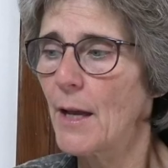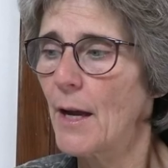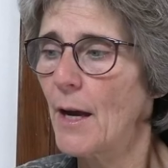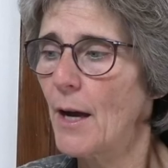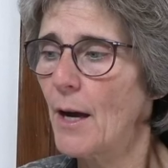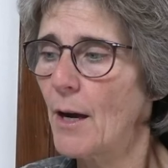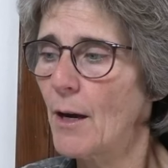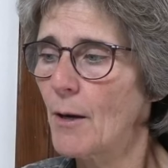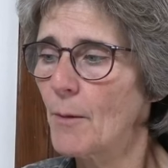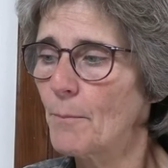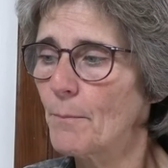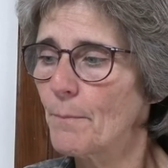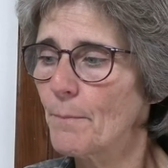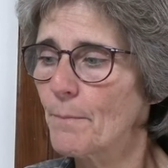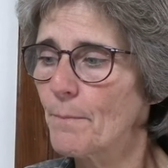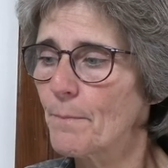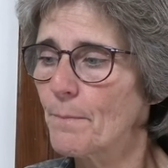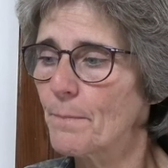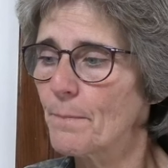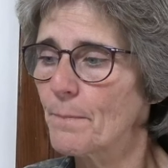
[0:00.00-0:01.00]

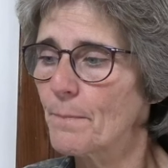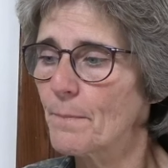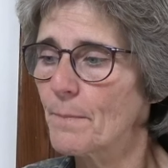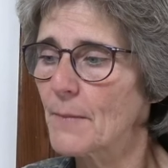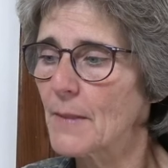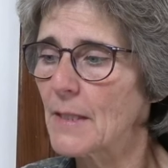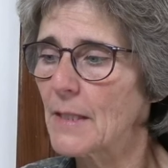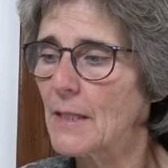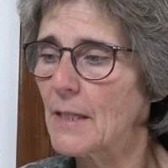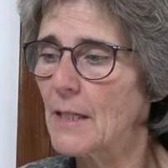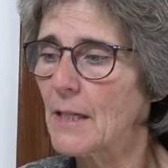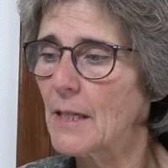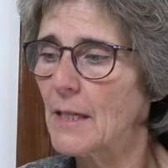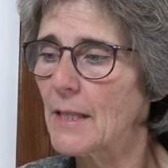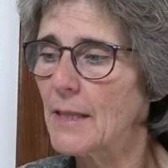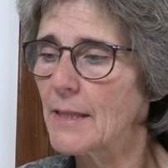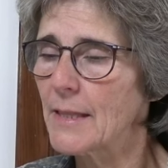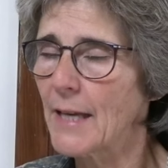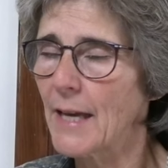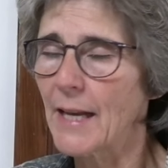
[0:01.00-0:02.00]

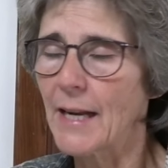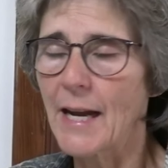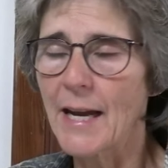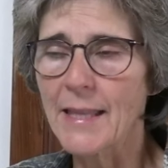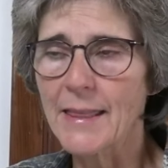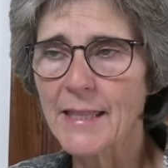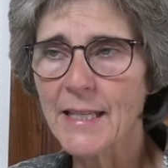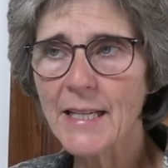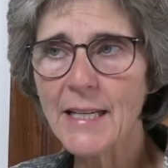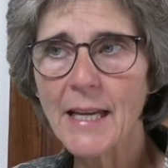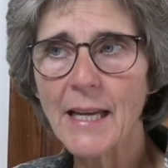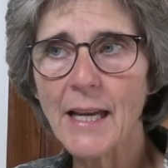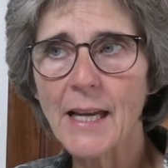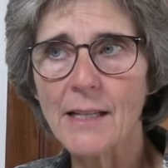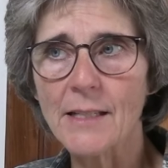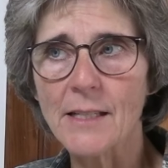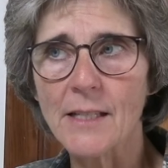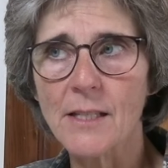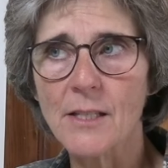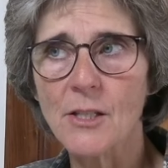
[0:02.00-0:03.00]
that I think
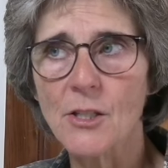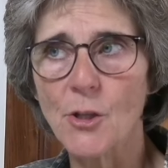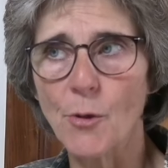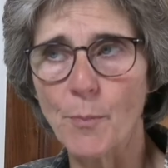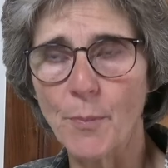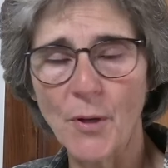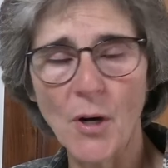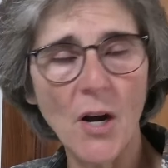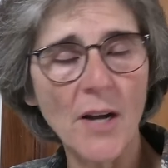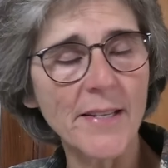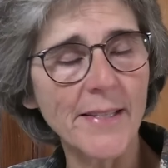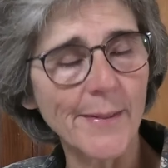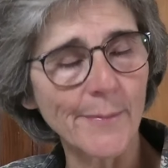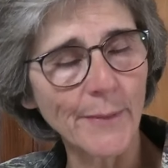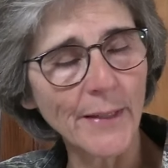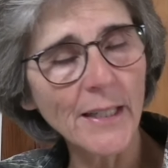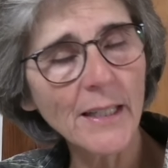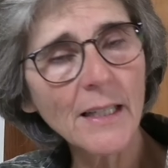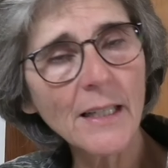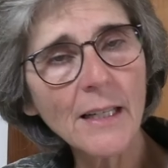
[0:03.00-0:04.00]
has surprised
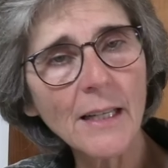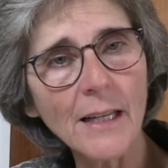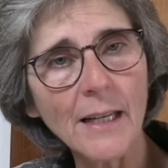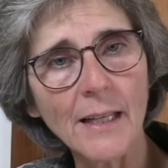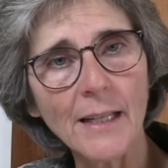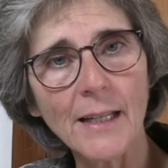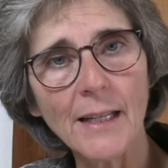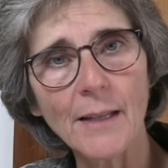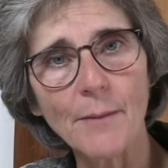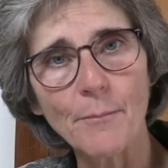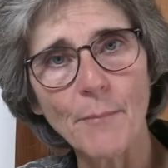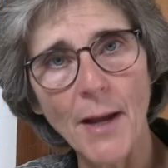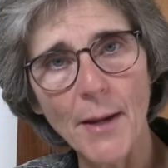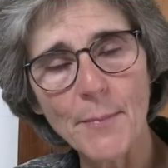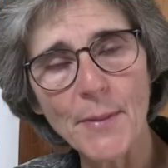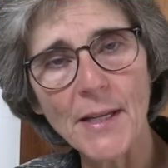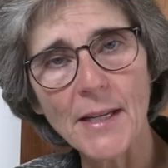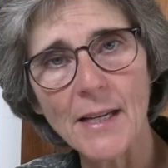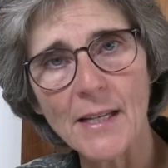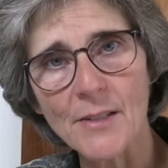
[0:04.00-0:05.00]
me, and it
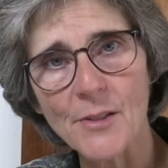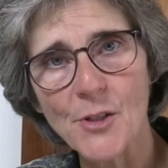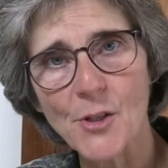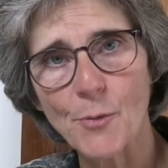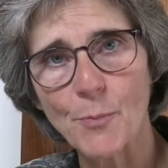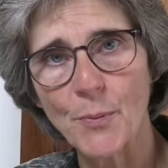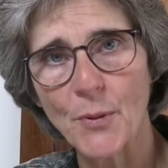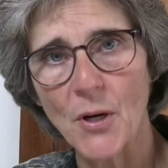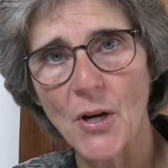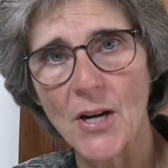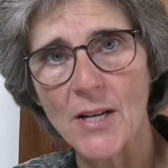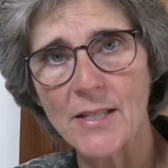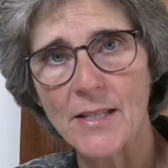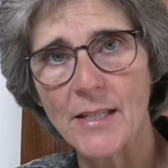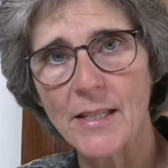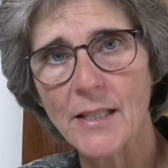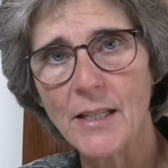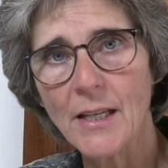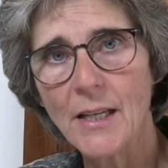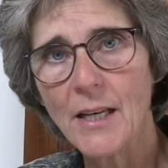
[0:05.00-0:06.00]
maybe has
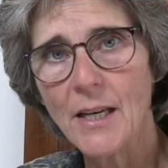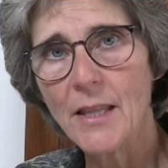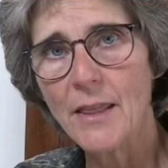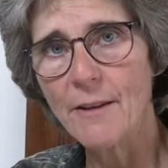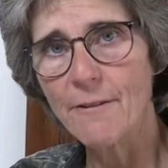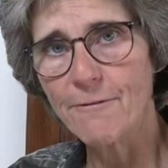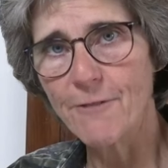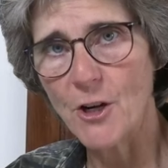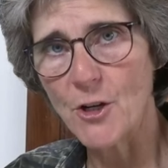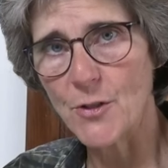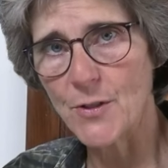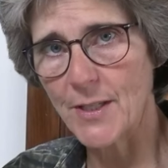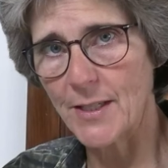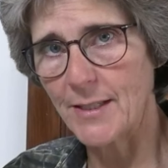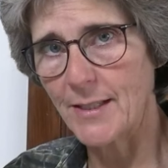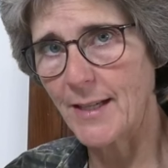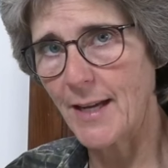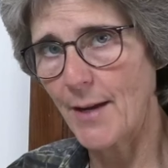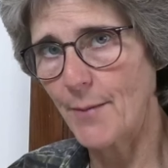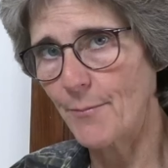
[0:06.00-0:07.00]
surprised the folks
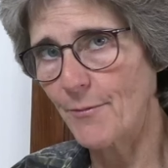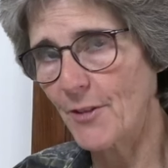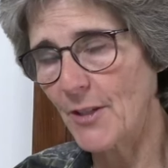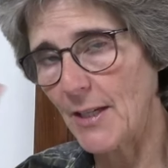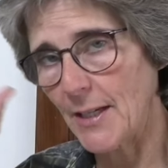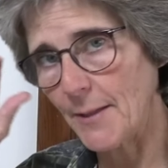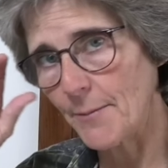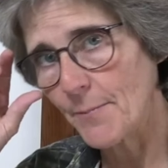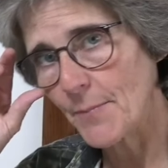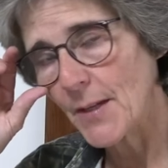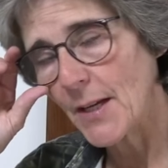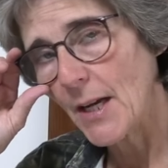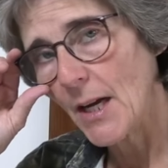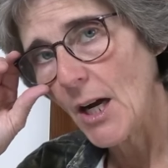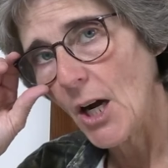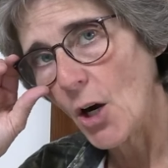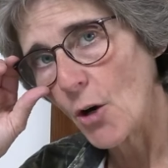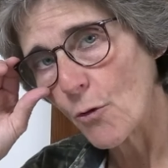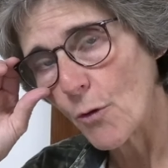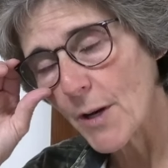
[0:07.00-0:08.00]
at DabV.
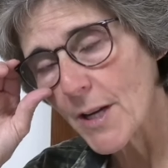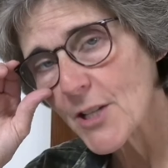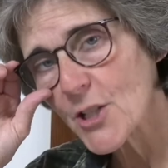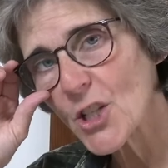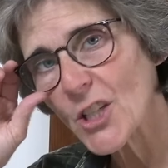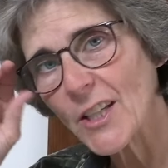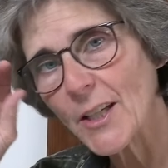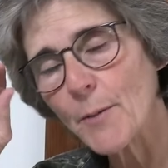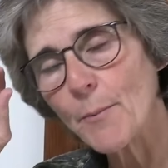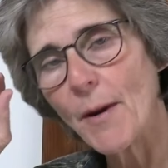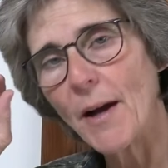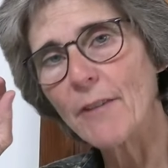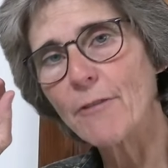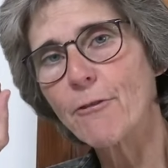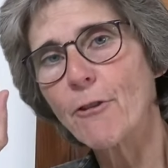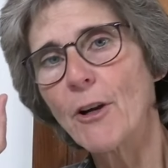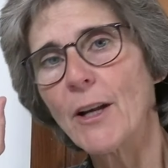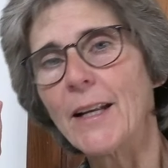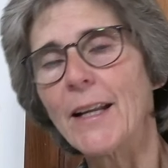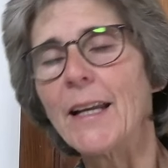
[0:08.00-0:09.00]
Originally, my
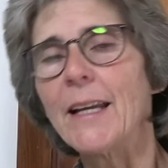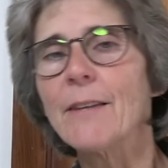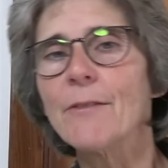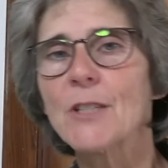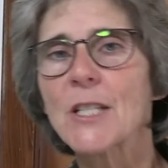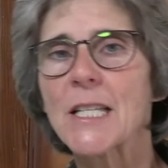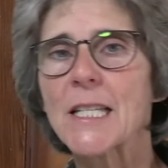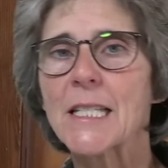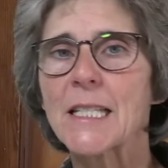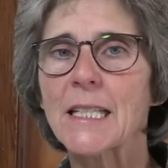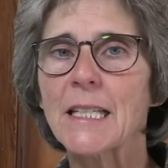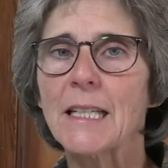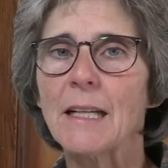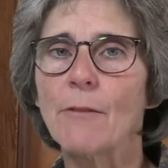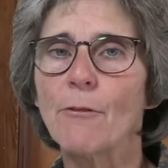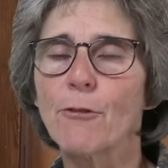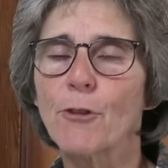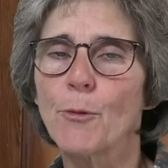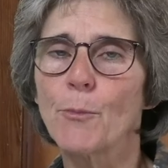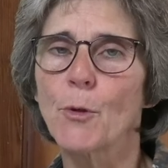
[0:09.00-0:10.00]
friend Eva
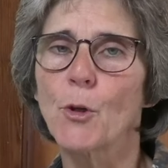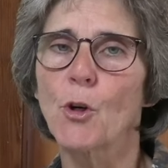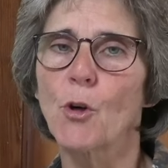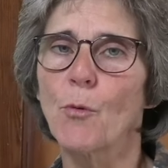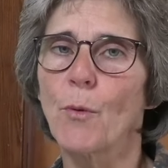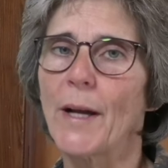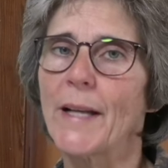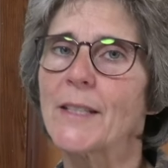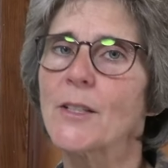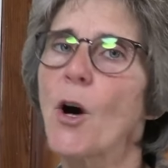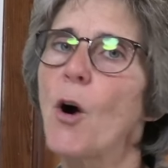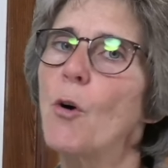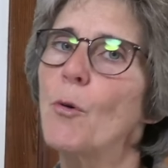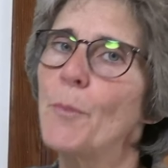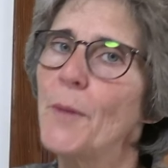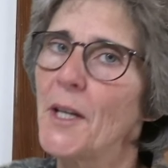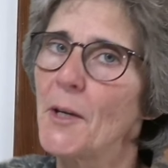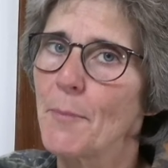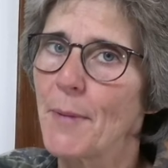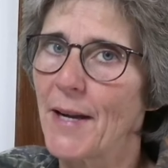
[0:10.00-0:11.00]
Steen from Norway
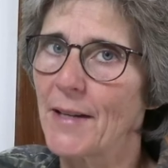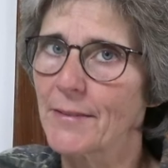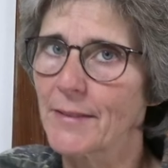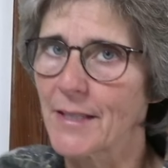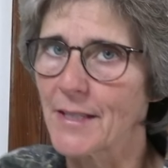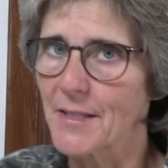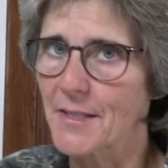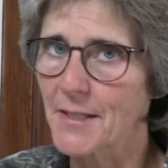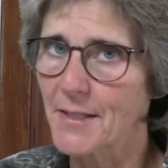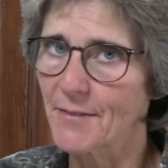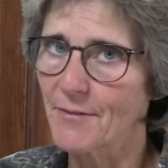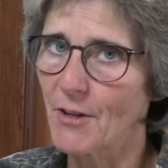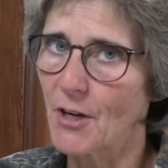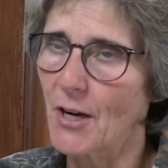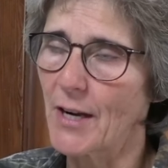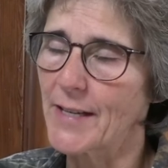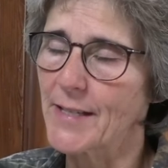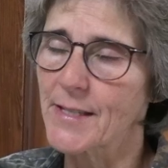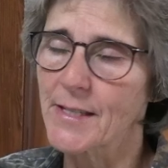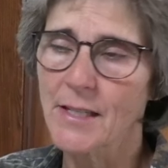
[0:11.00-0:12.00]
told me about this
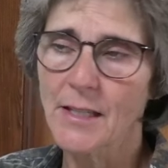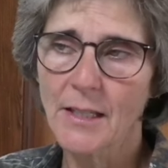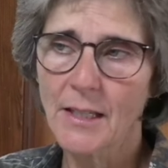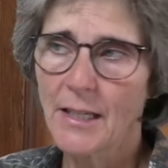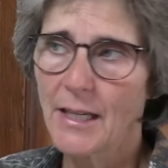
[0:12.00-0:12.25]
device,